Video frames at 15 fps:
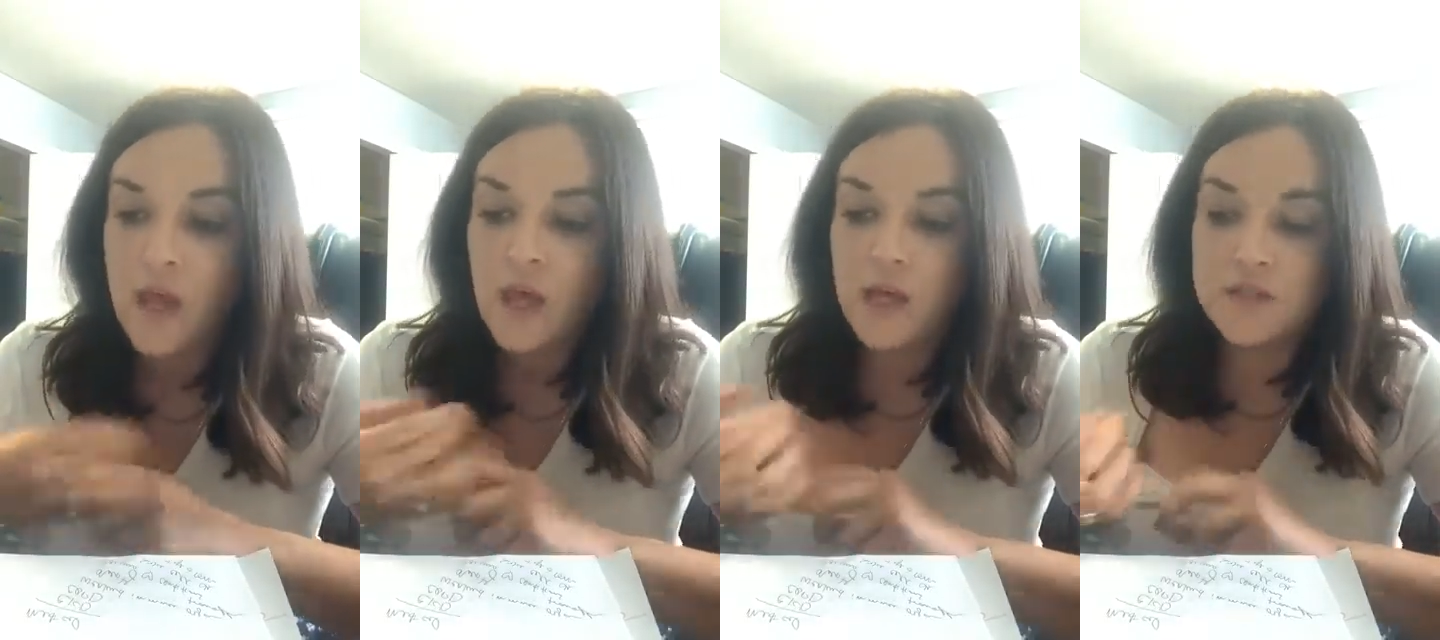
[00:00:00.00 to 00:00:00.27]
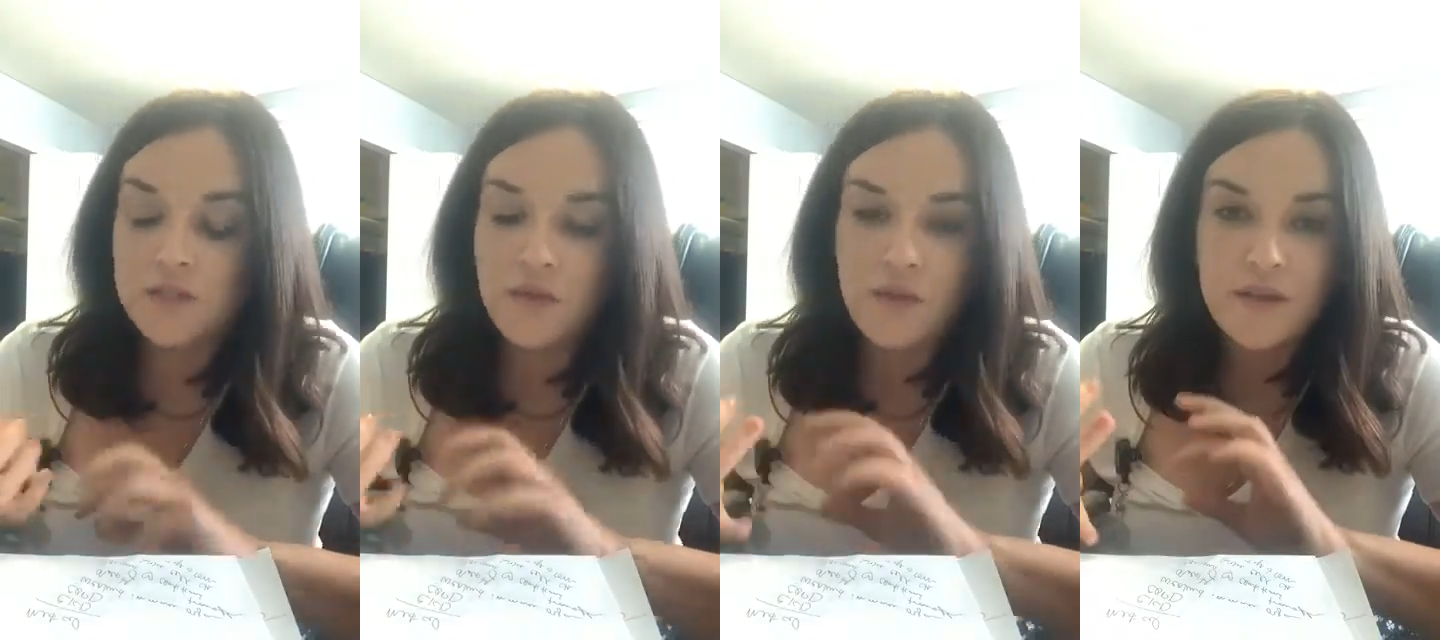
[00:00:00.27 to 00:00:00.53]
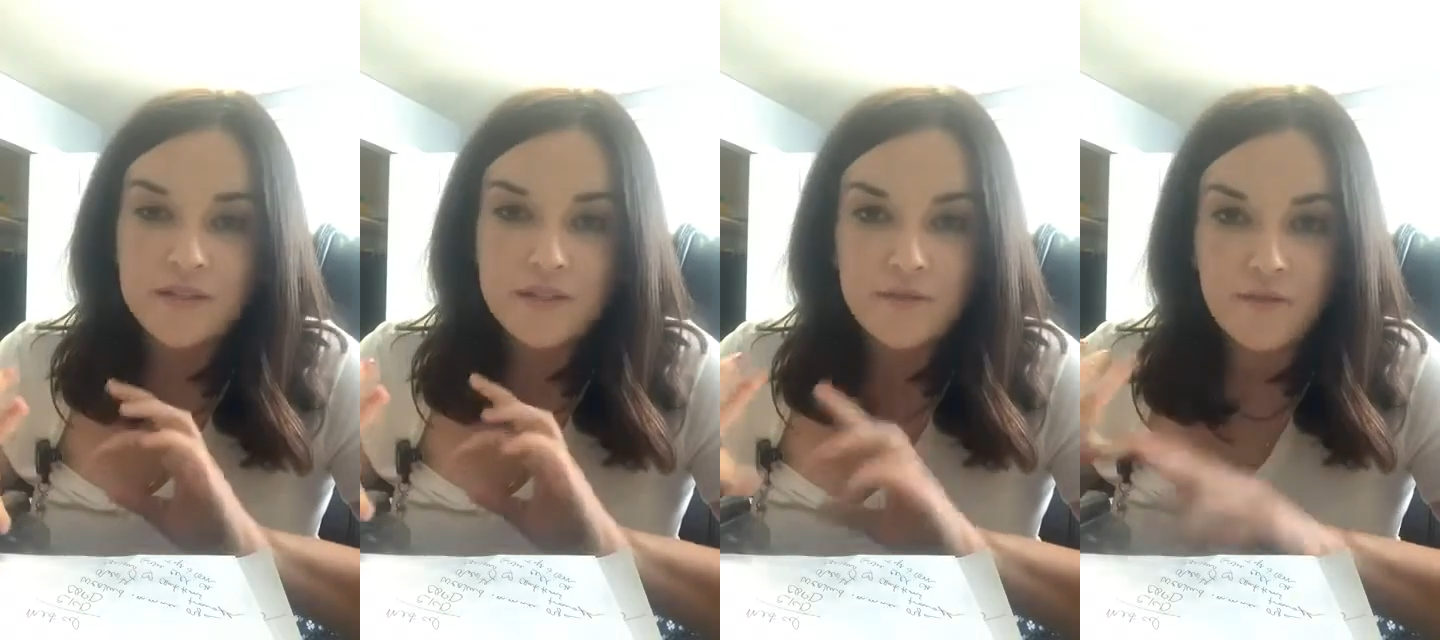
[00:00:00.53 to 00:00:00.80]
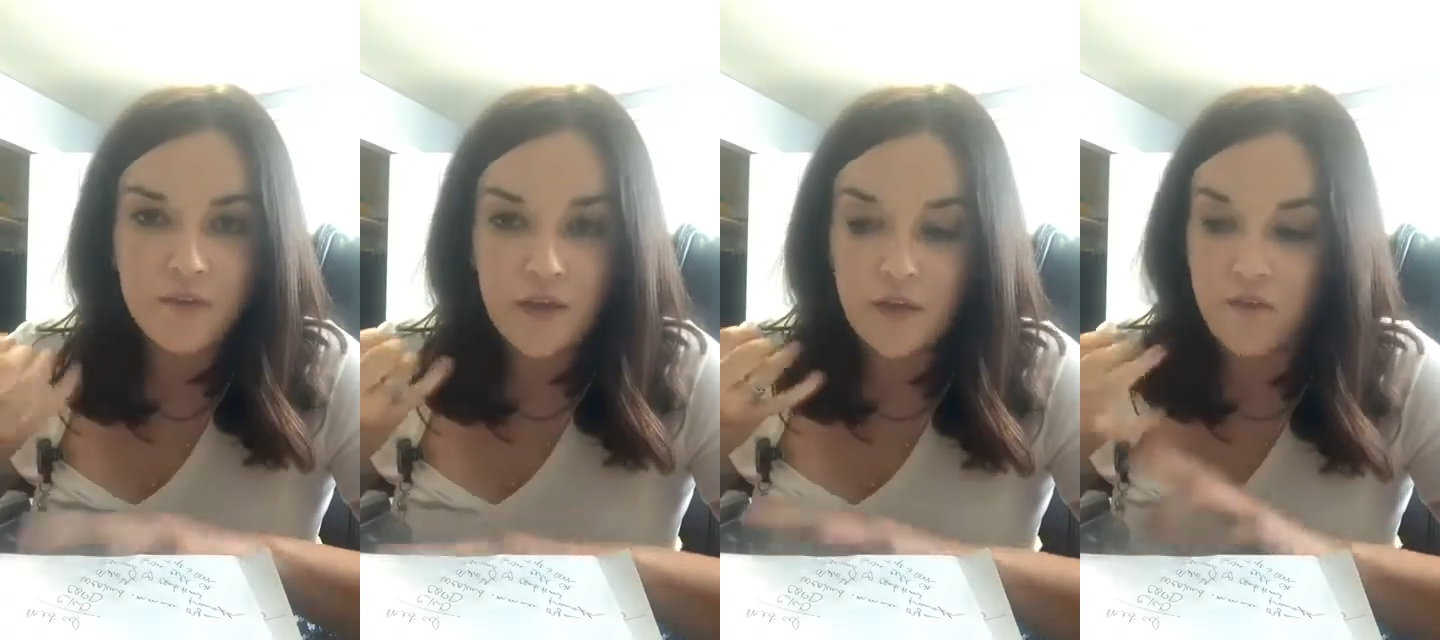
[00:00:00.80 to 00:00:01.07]
And so that's
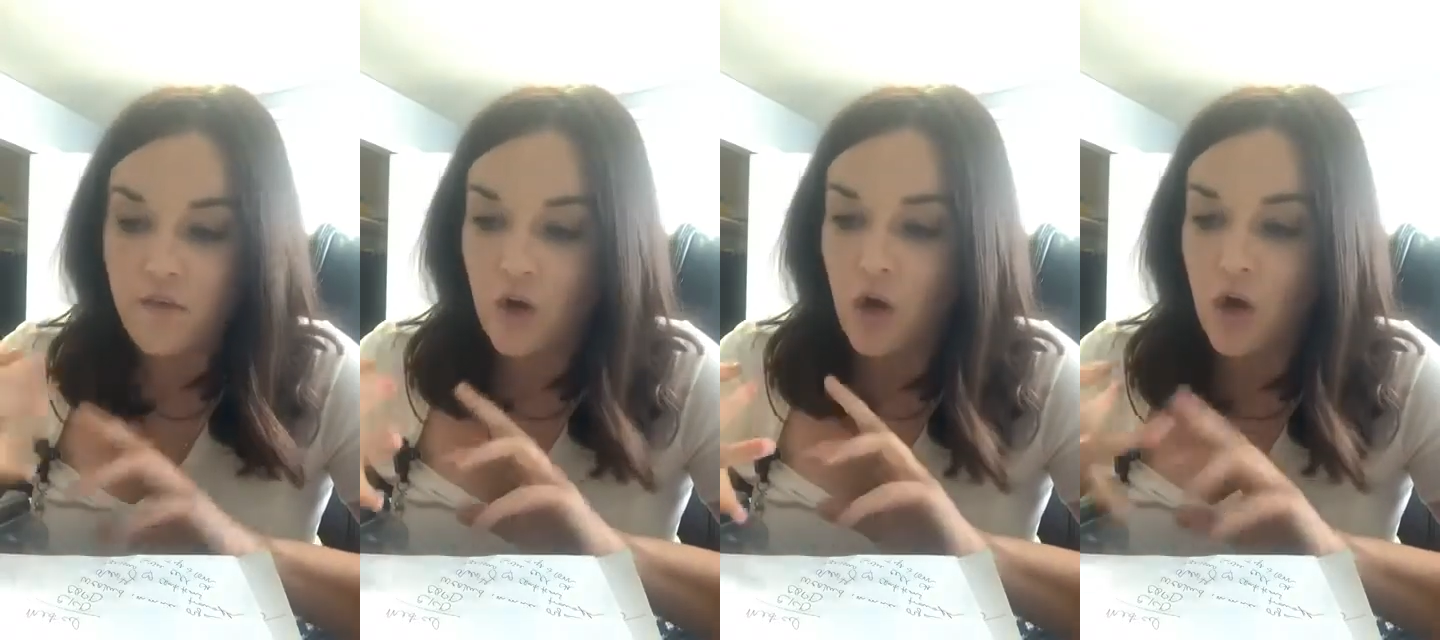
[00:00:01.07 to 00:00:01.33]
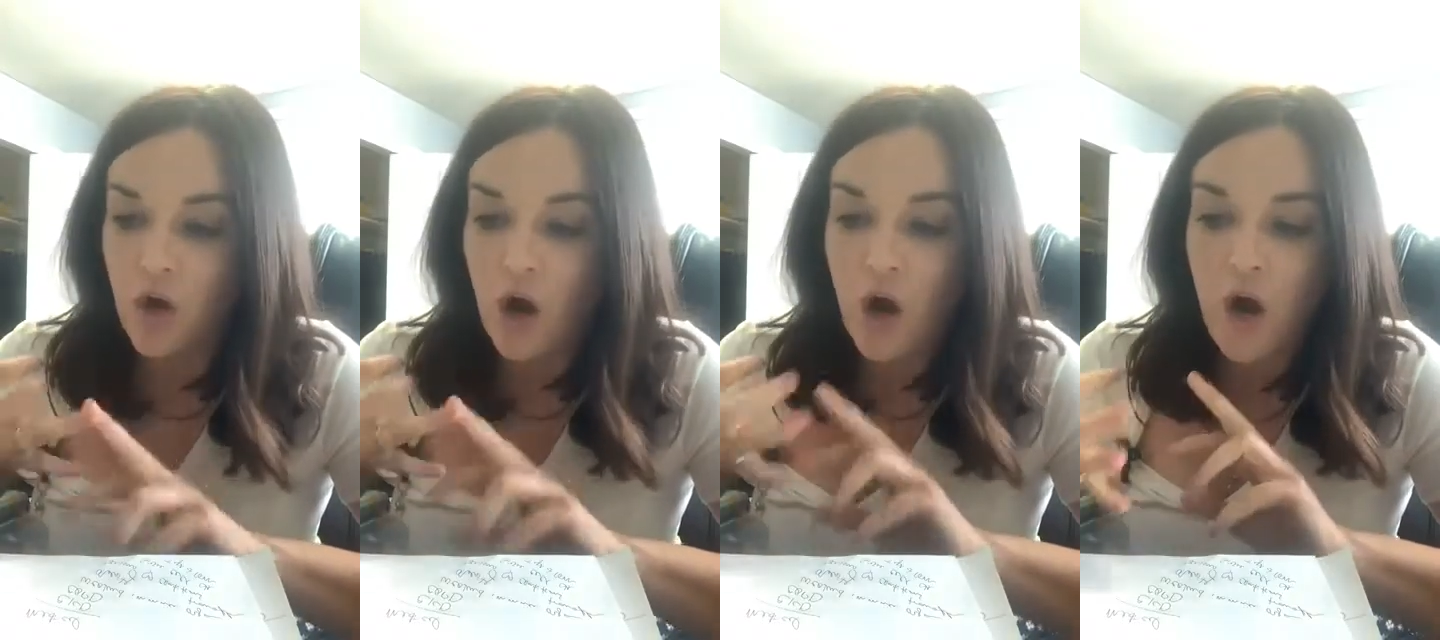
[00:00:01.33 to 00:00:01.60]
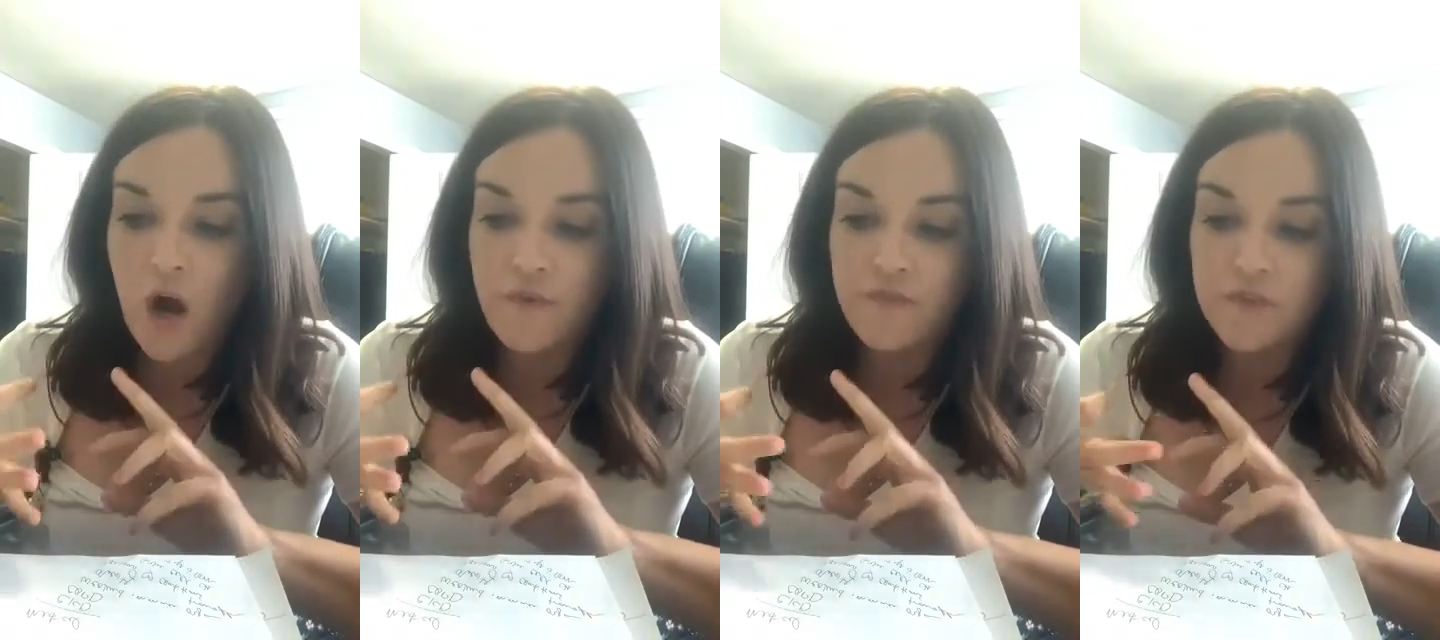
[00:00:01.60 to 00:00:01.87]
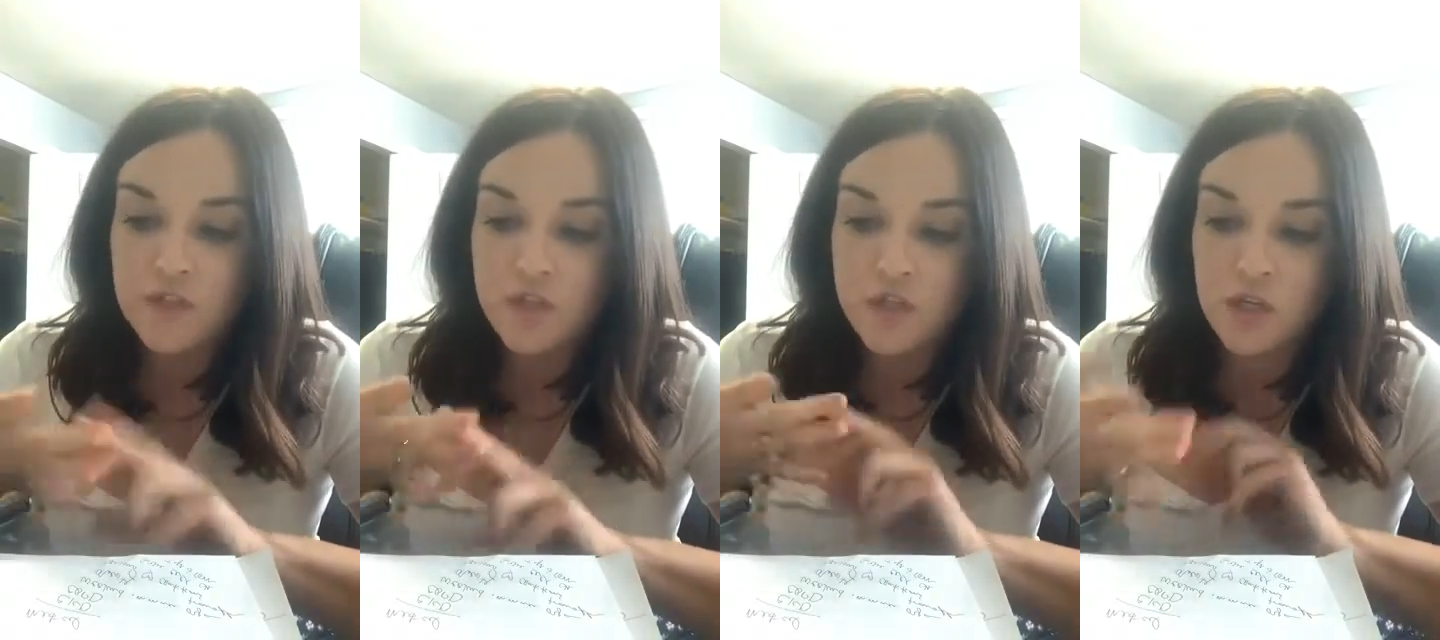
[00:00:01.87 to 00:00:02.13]
fever,
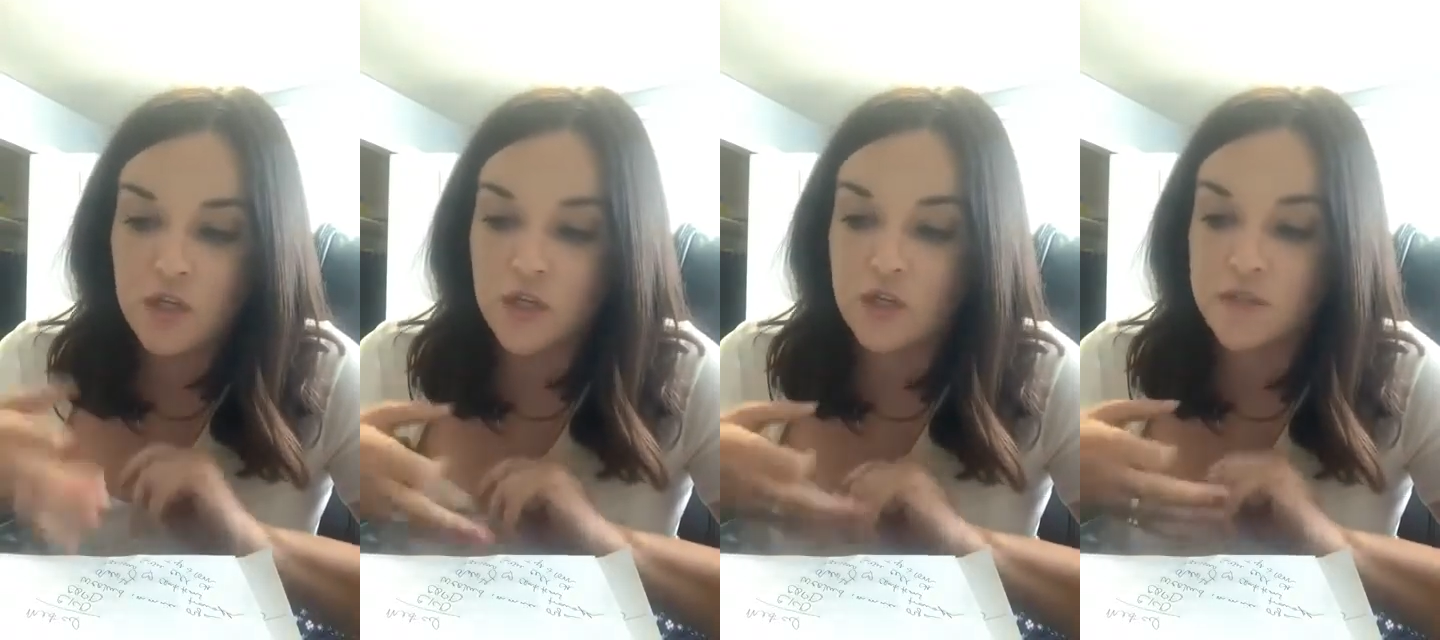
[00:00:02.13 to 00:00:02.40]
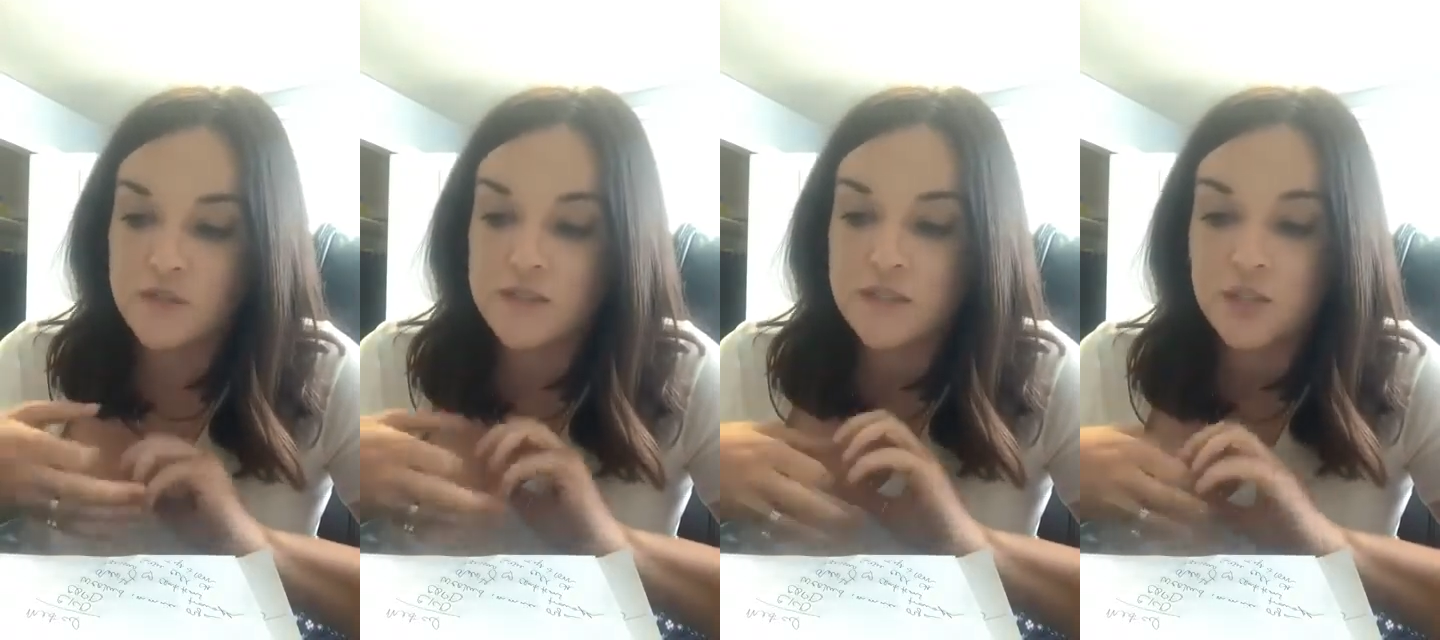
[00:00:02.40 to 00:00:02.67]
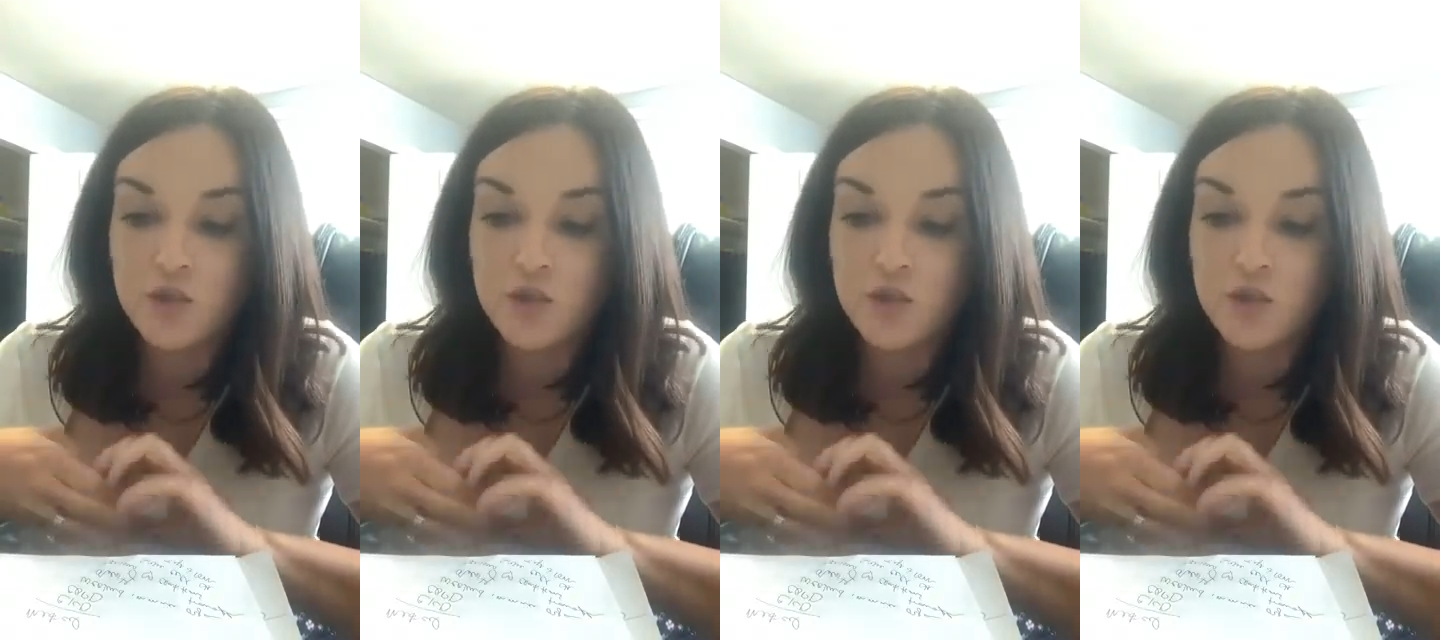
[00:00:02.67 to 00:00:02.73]
cough, chills,